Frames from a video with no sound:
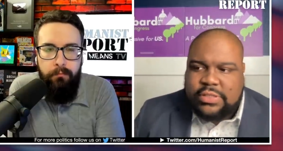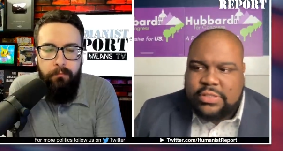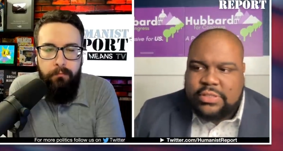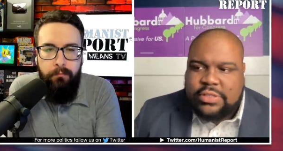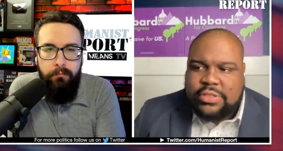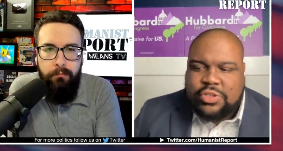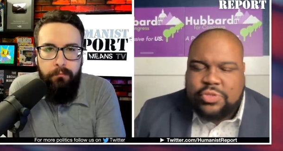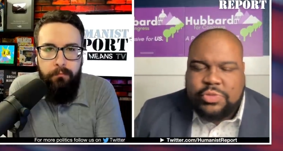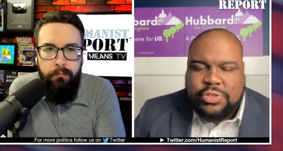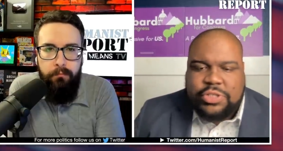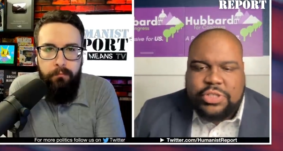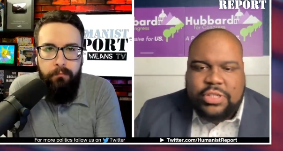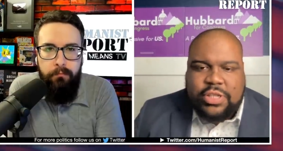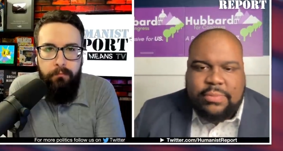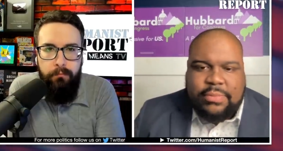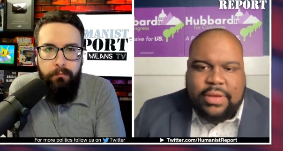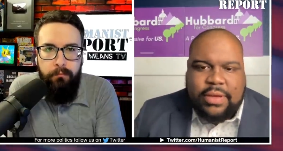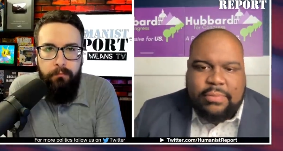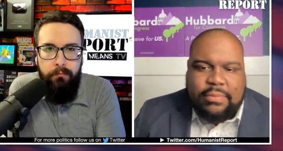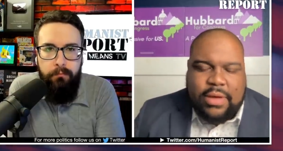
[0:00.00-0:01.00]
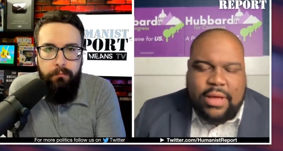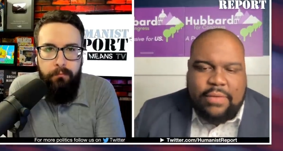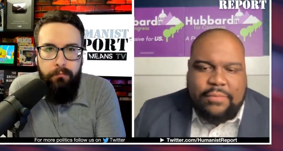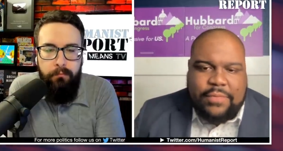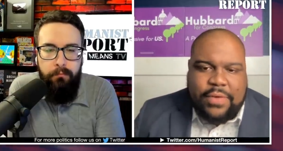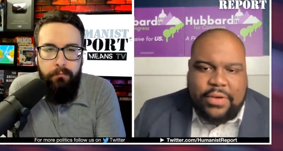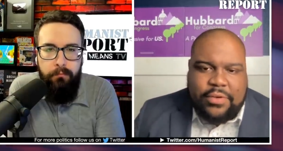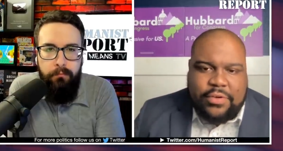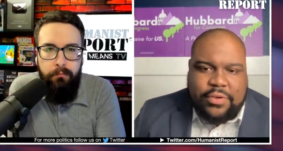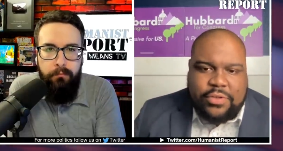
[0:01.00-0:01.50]
Speaker 1: the situation that my
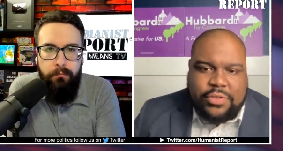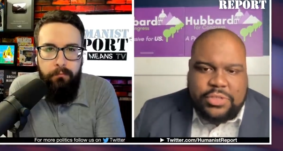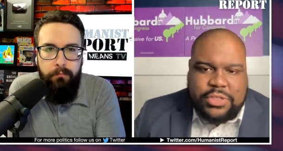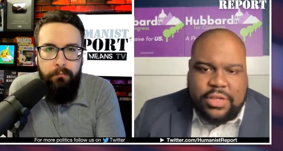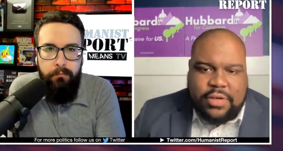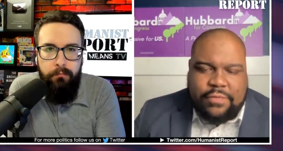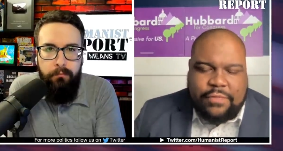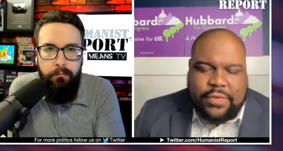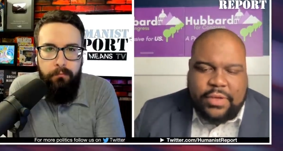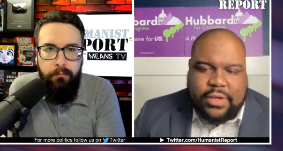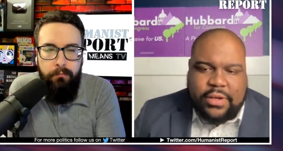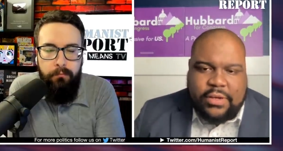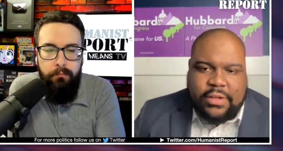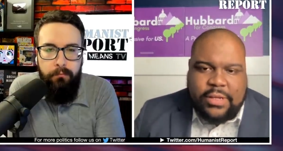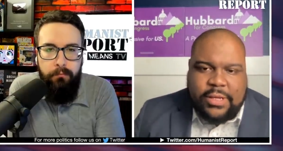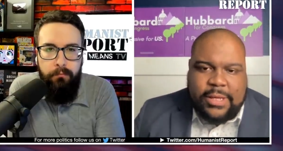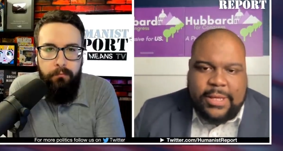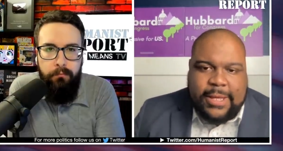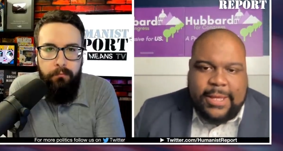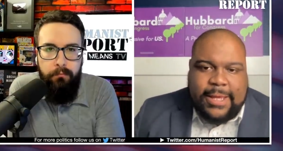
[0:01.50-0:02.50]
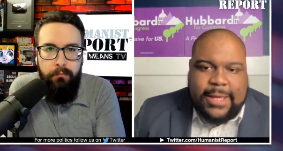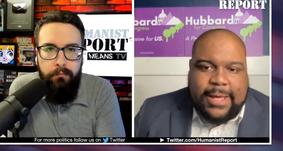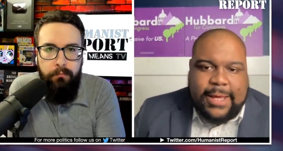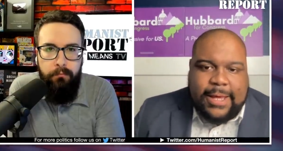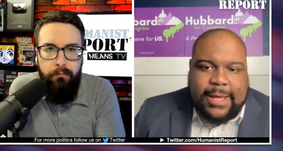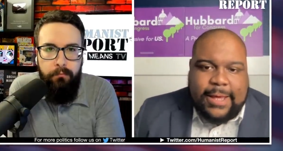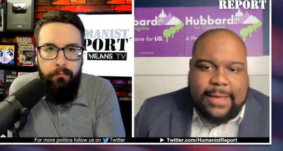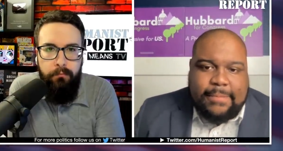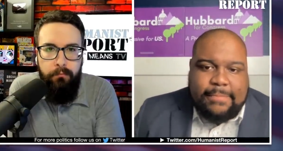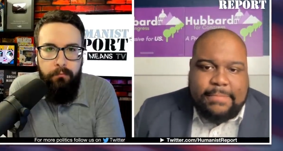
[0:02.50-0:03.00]
mom found herself in.
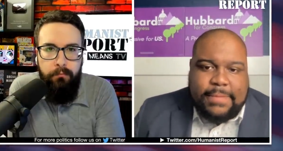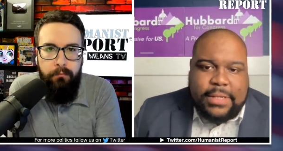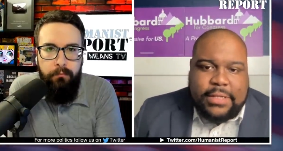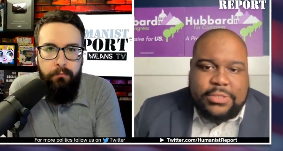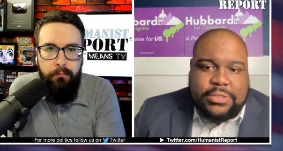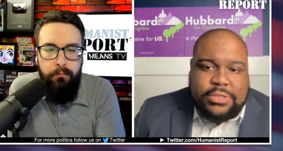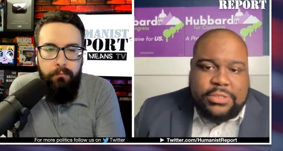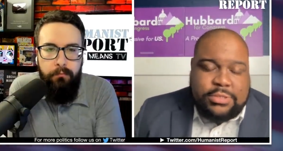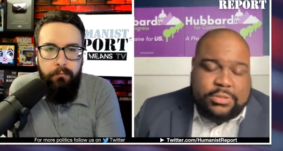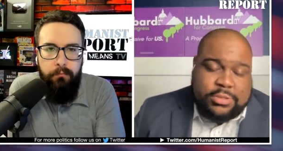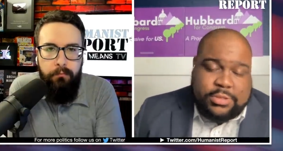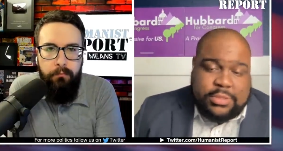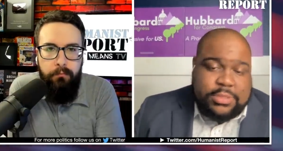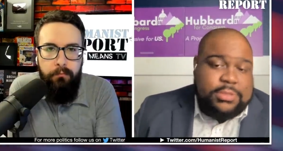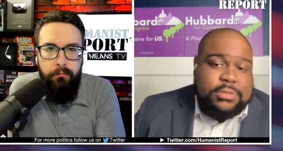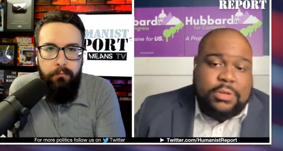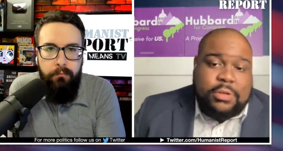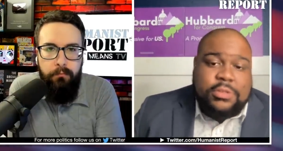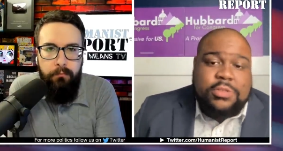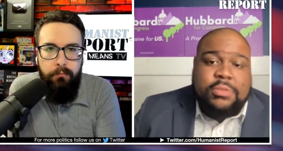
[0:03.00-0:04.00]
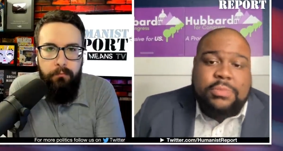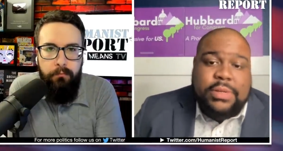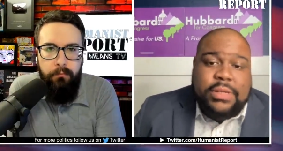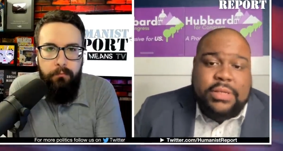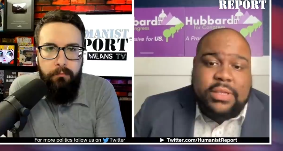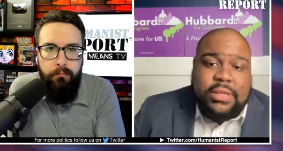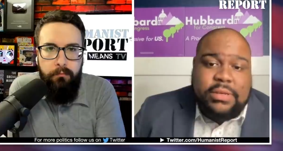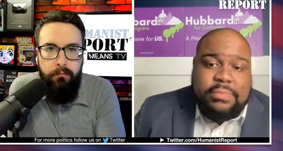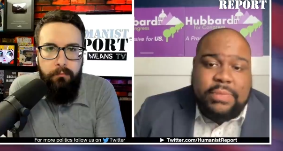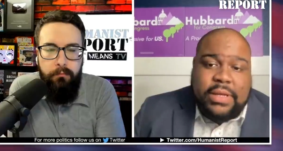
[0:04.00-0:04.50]
And she
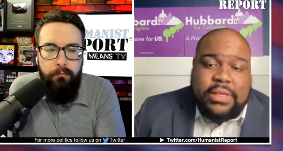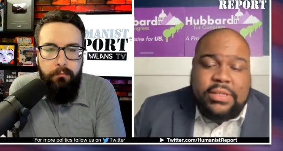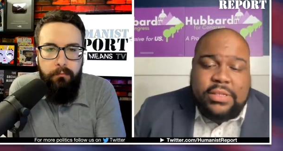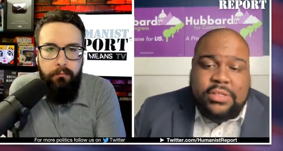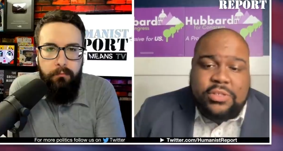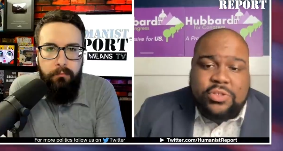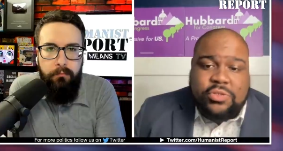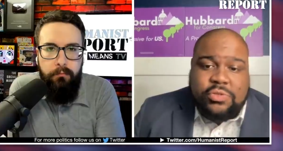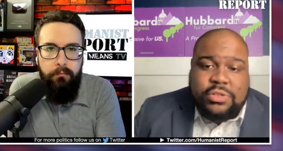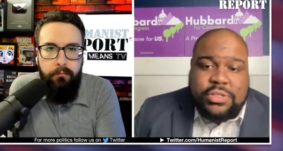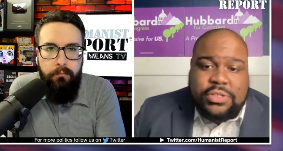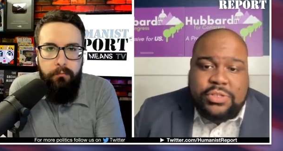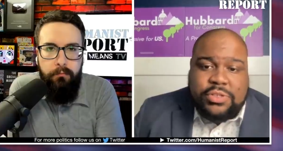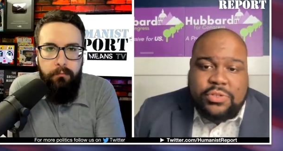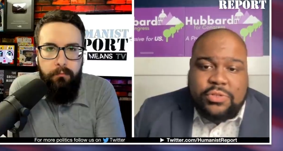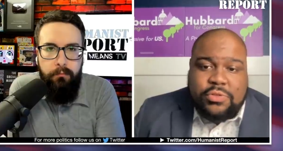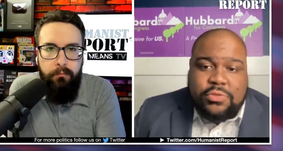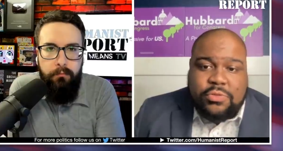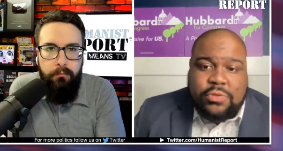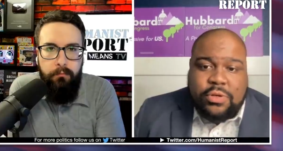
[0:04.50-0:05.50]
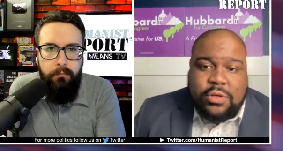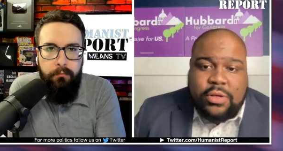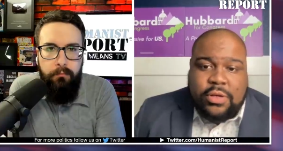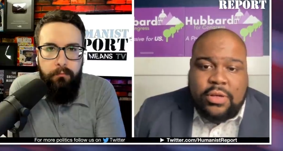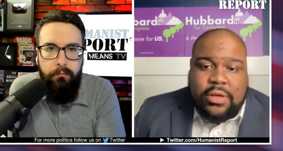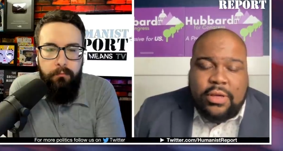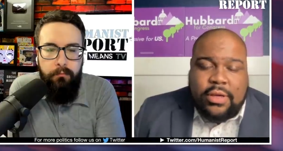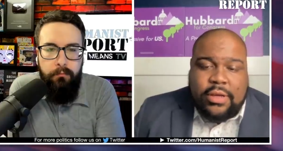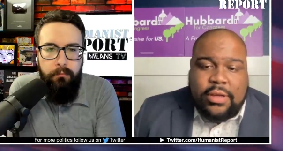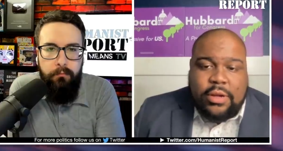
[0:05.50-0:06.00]
ultimately made the choice to,
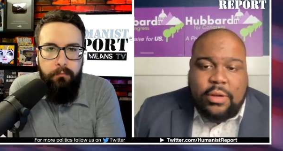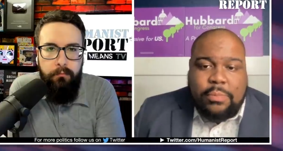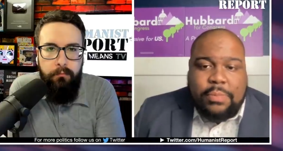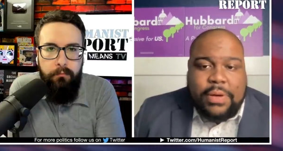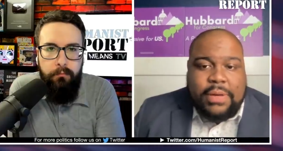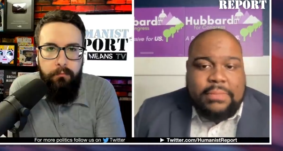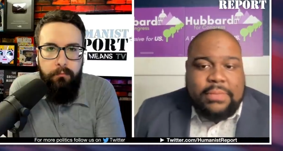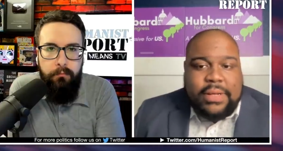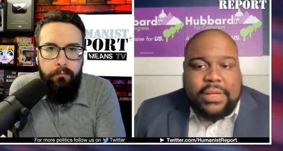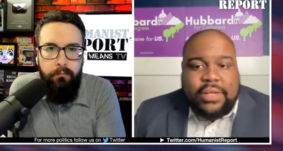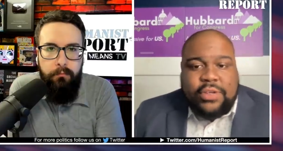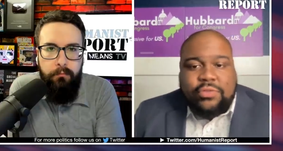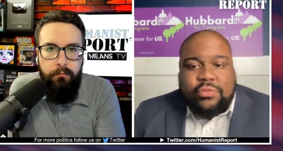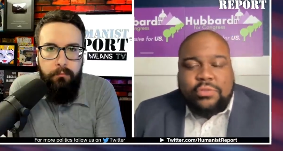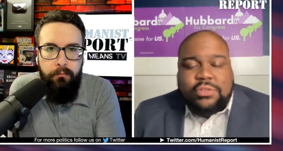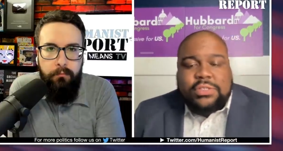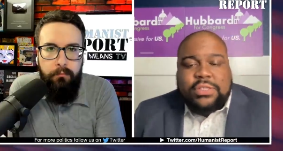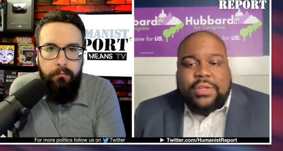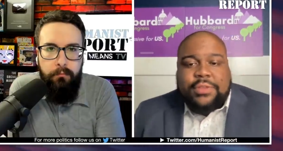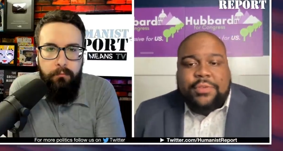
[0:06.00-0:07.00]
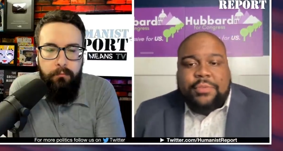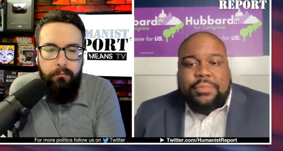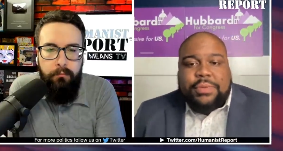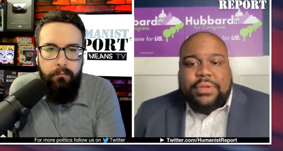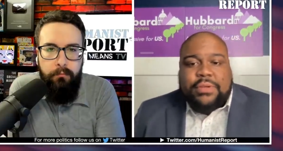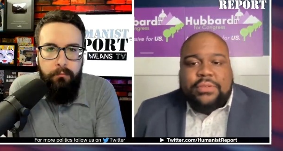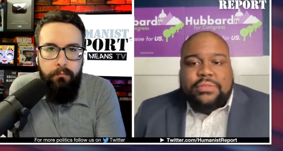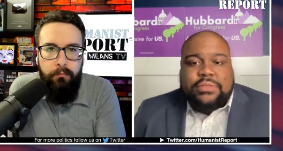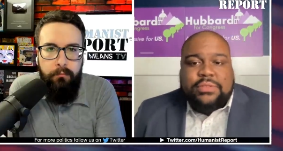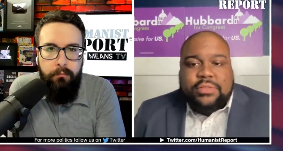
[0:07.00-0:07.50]
you know, put money towards other
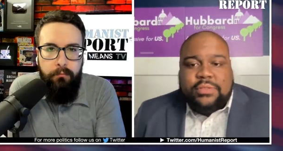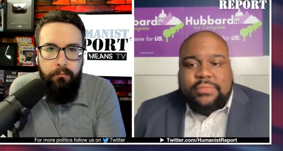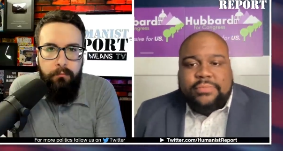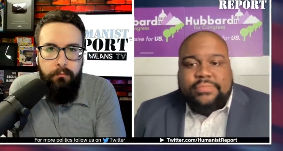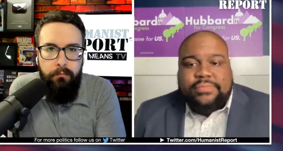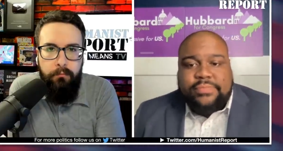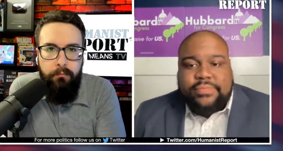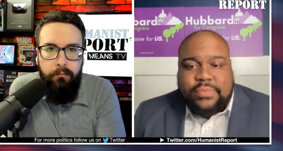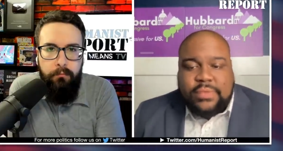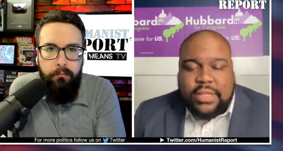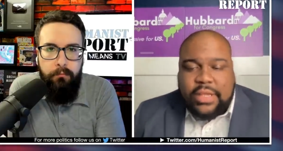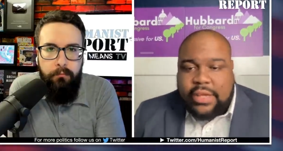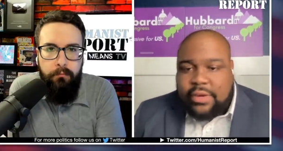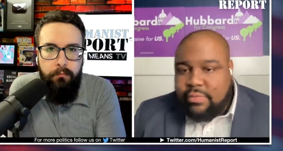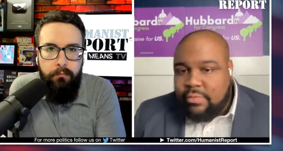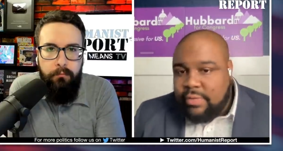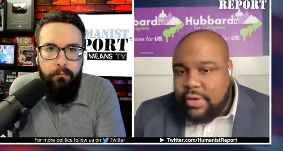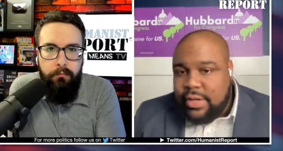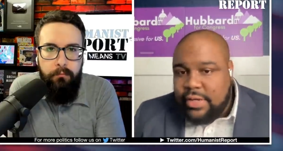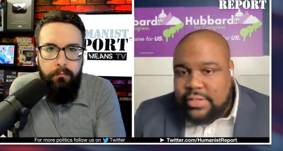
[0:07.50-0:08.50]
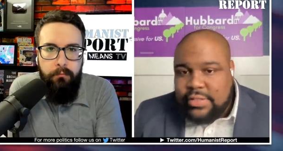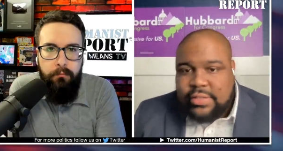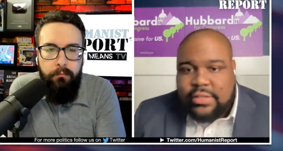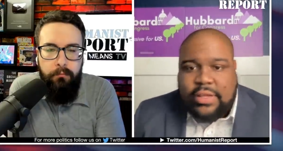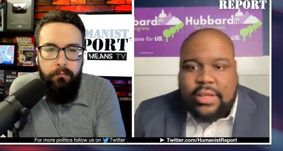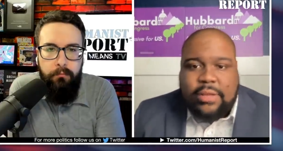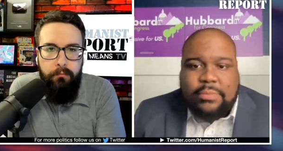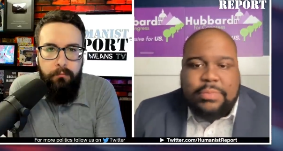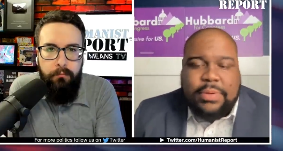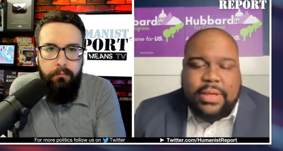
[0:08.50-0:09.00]
bills like rent
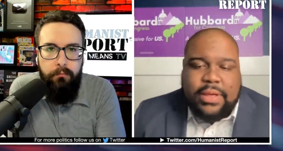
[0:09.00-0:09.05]
and